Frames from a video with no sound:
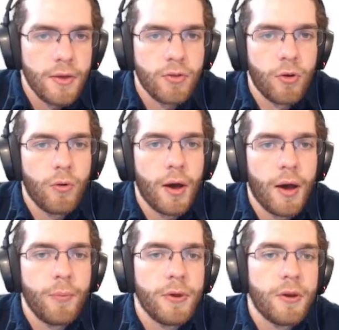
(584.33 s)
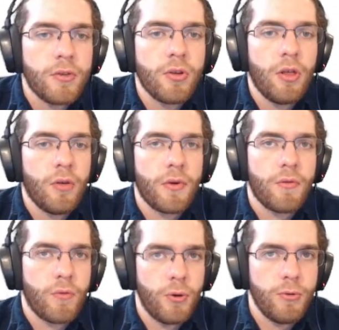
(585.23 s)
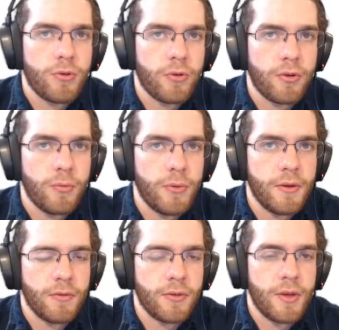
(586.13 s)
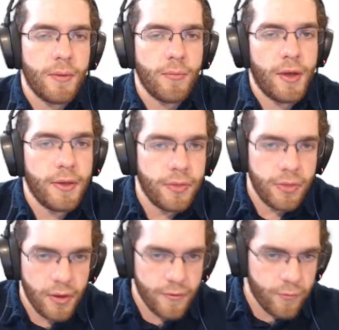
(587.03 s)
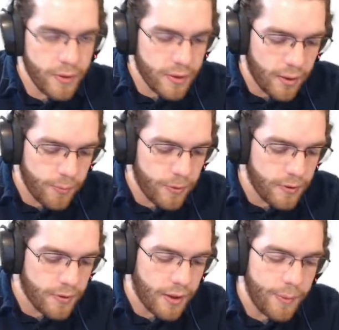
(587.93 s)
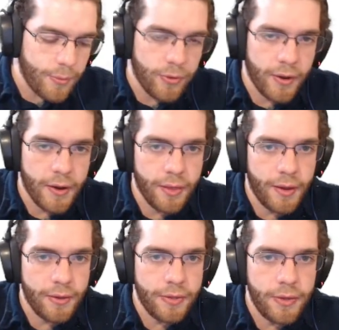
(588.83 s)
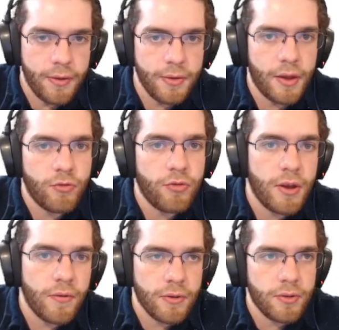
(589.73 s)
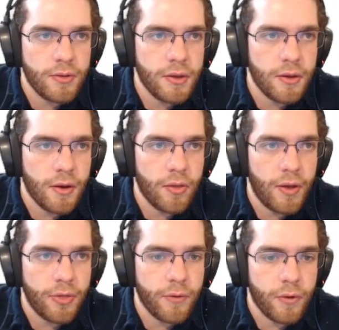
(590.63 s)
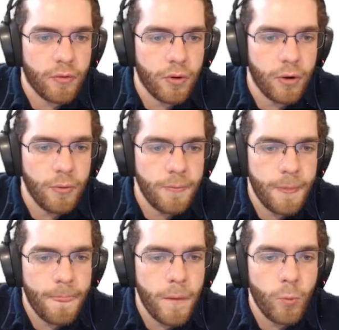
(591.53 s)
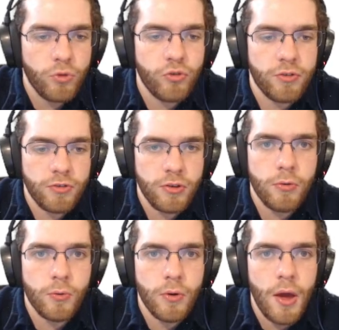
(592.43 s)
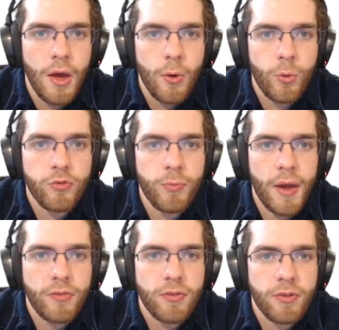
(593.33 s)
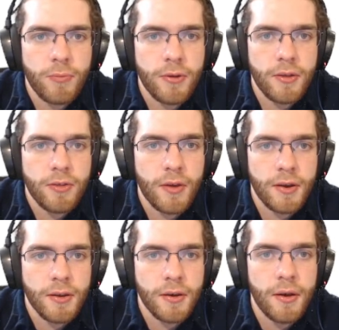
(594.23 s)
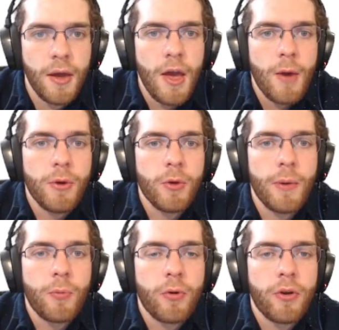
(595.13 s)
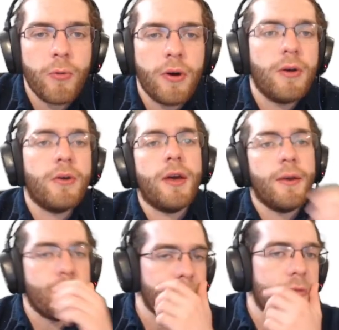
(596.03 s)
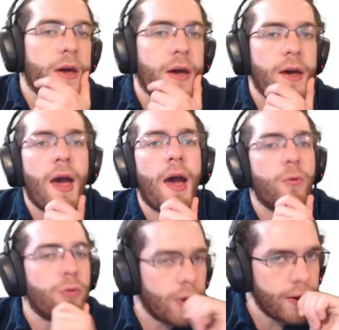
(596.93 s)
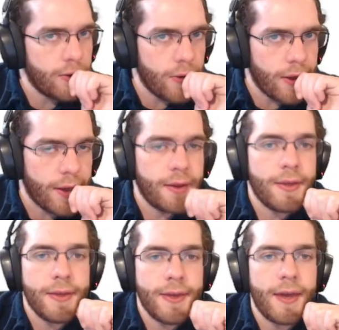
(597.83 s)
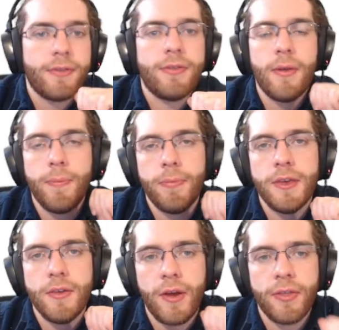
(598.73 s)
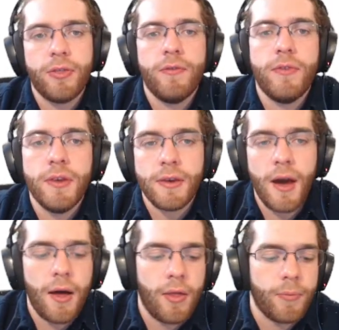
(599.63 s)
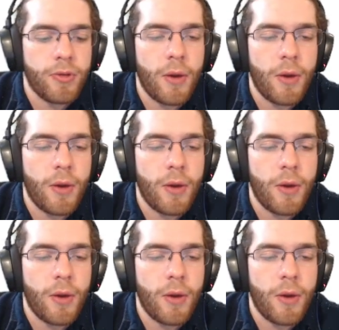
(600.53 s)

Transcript: So because all of our rows are going to be of the same length, if we type in table.length, that should give us the length of our row. which is 2, which matches up to this idea. But you might be wondering, well, okay, how do I go ahead and get the length of the columns?